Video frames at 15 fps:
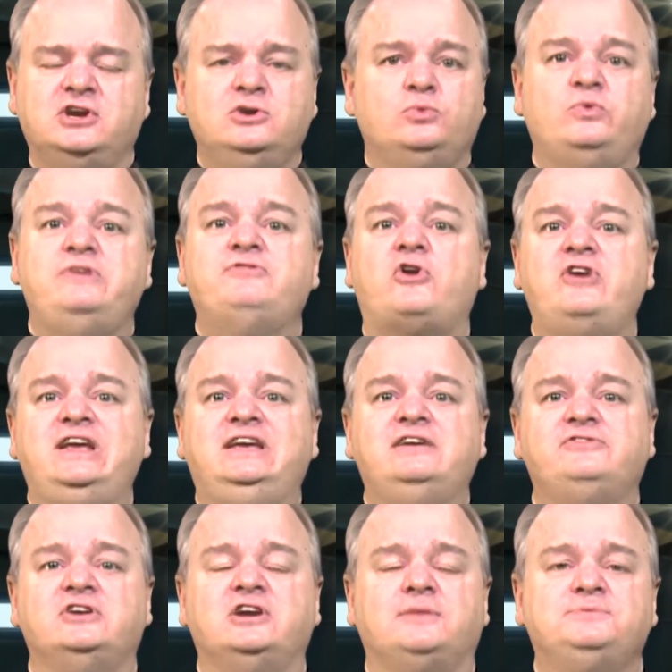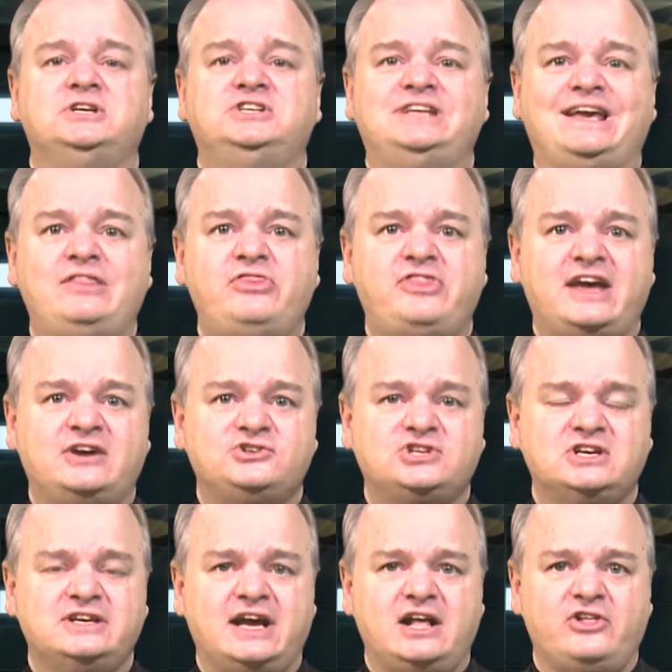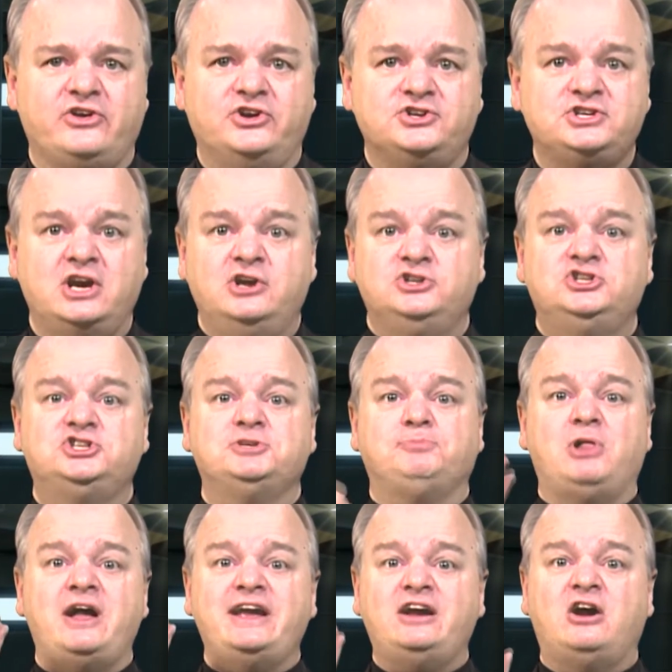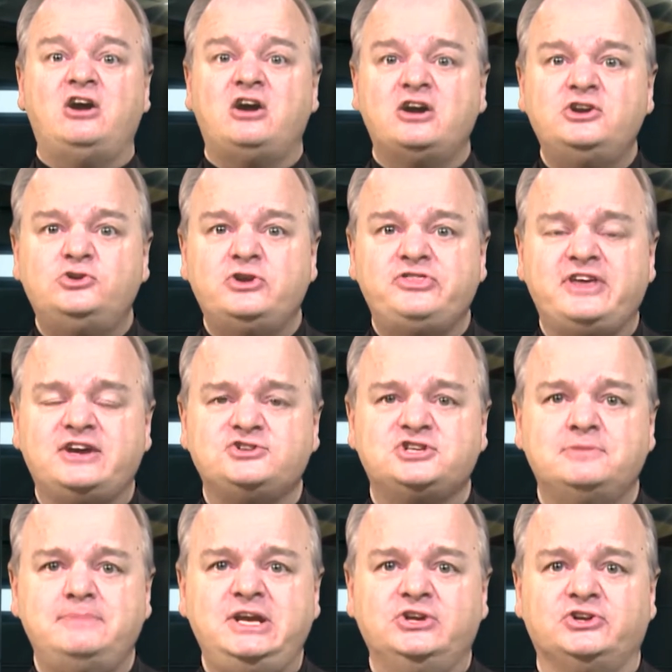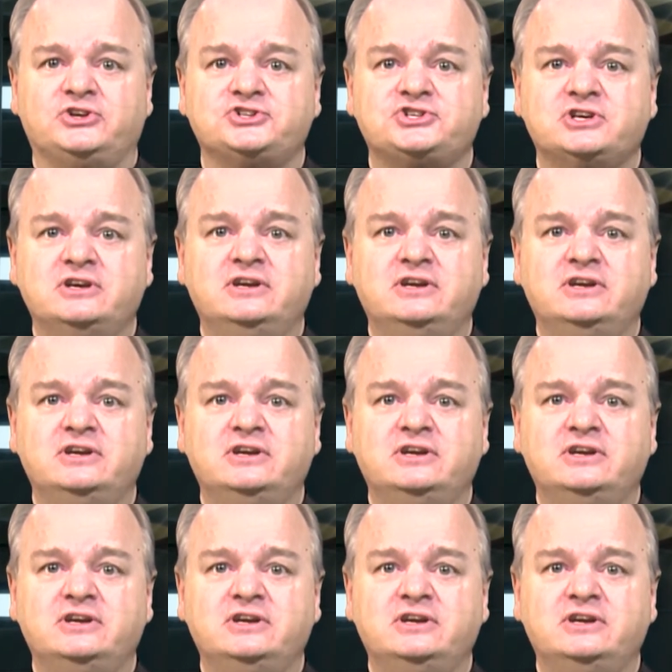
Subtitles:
We've already given up to $10,000 to supply 100,000 meals.